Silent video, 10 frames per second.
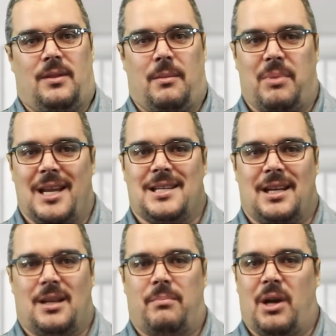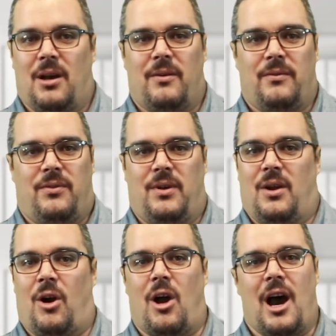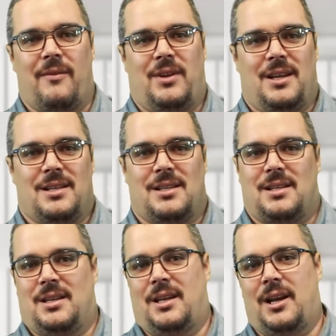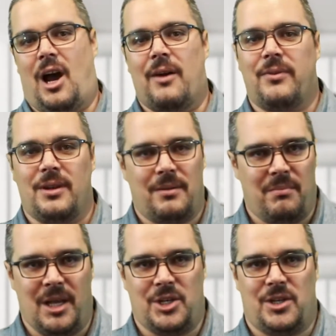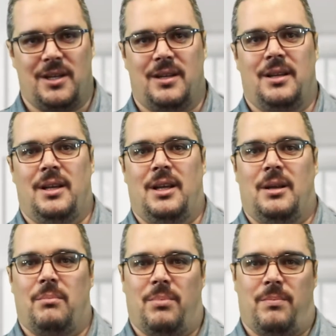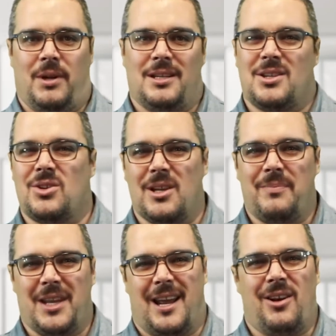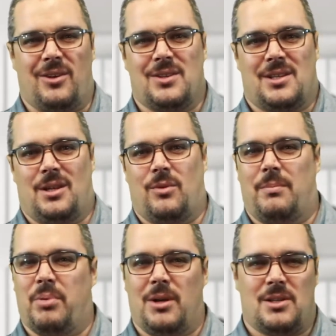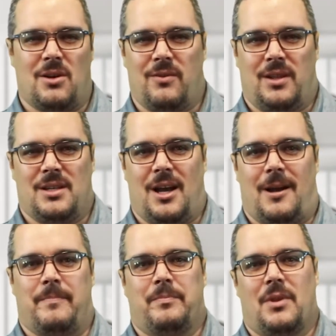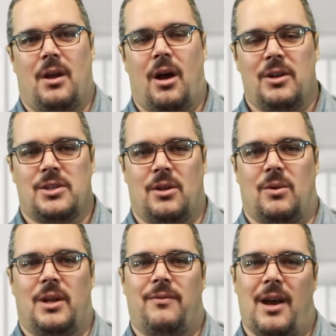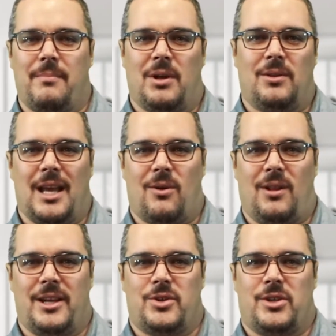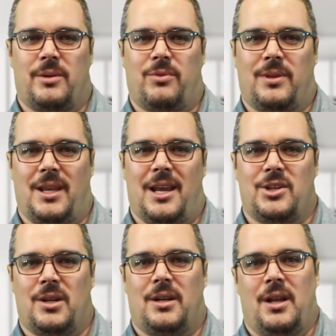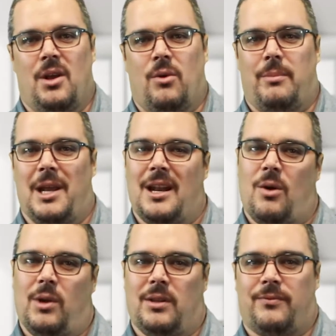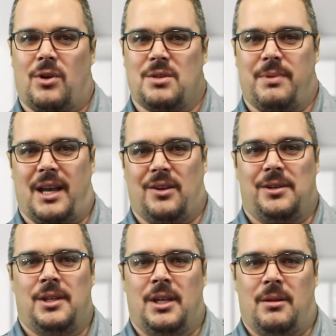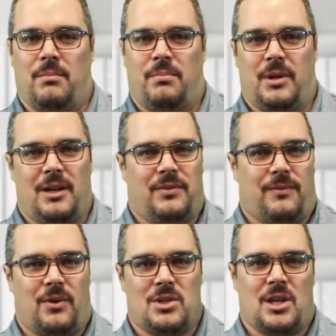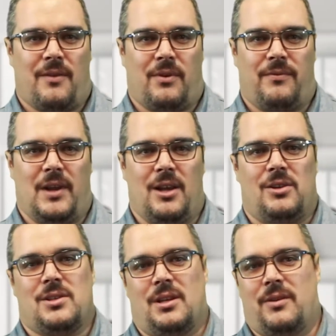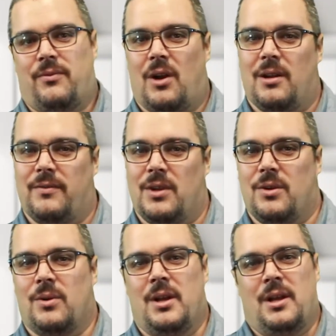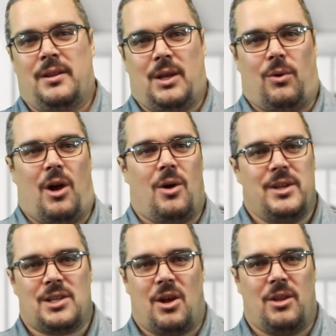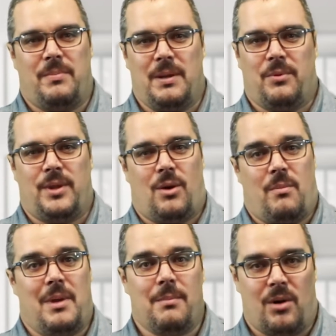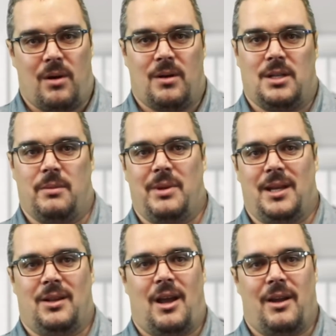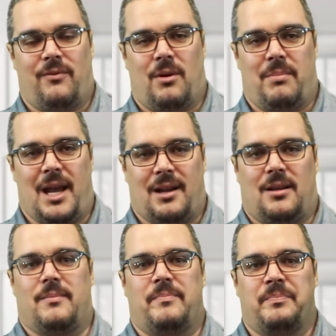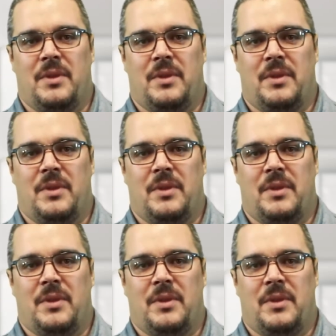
The basic above are obvious and often mentioned, but is there something else that would put us over the top? Also, if I build that relationship with the agent, we may not win the first battle, but if the first offer fails in front of you, they will always call the people they remember to be in line for a backup.